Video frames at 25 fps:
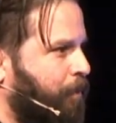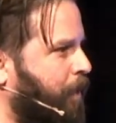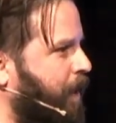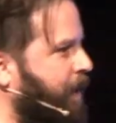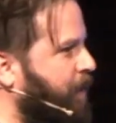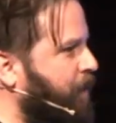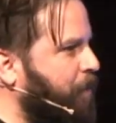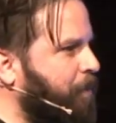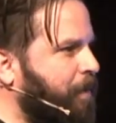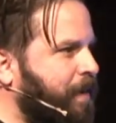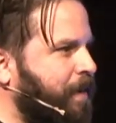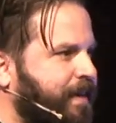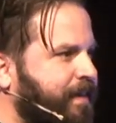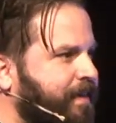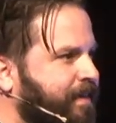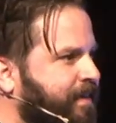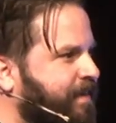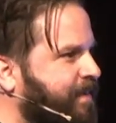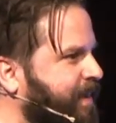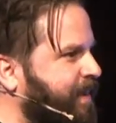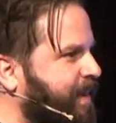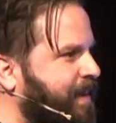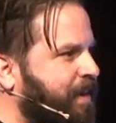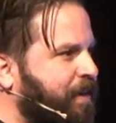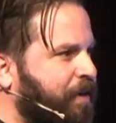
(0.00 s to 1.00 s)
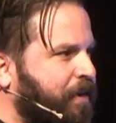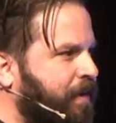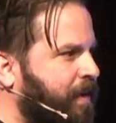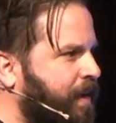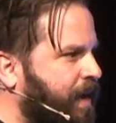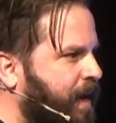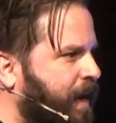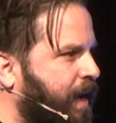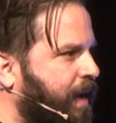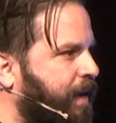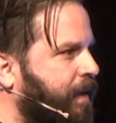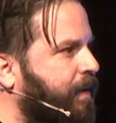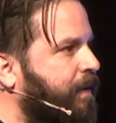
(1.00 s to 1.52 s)
whether we can see it or
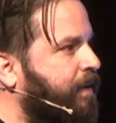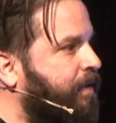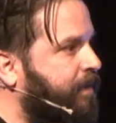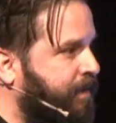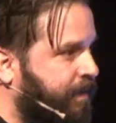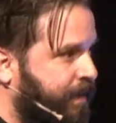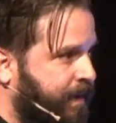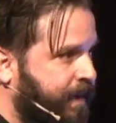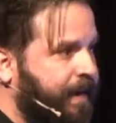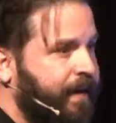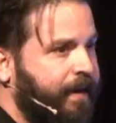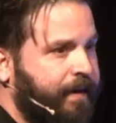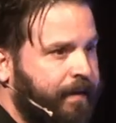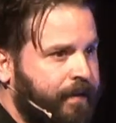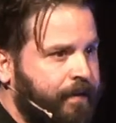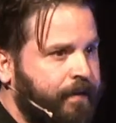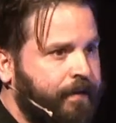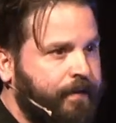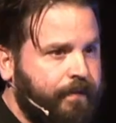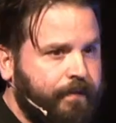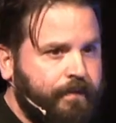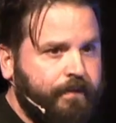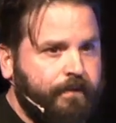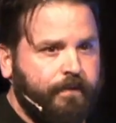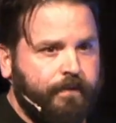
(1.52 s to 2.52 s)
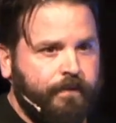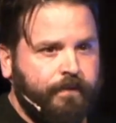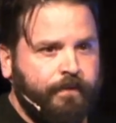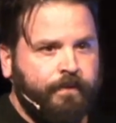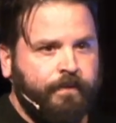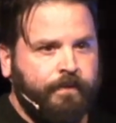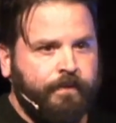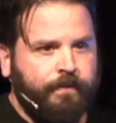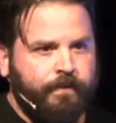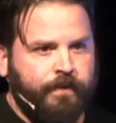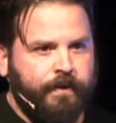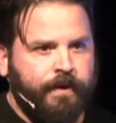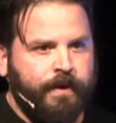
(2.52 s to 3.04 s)
not, is there,
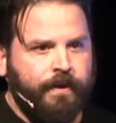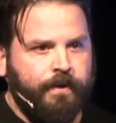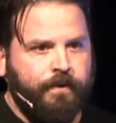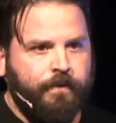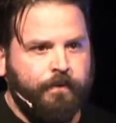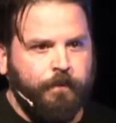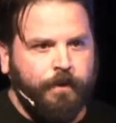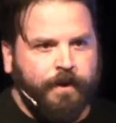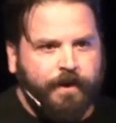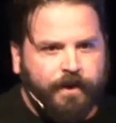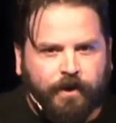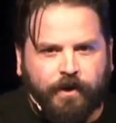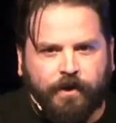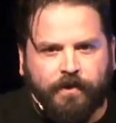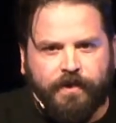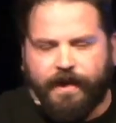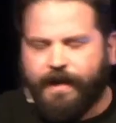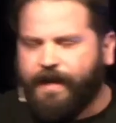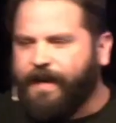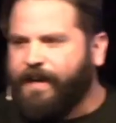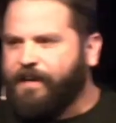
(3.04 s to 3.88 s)
right? We know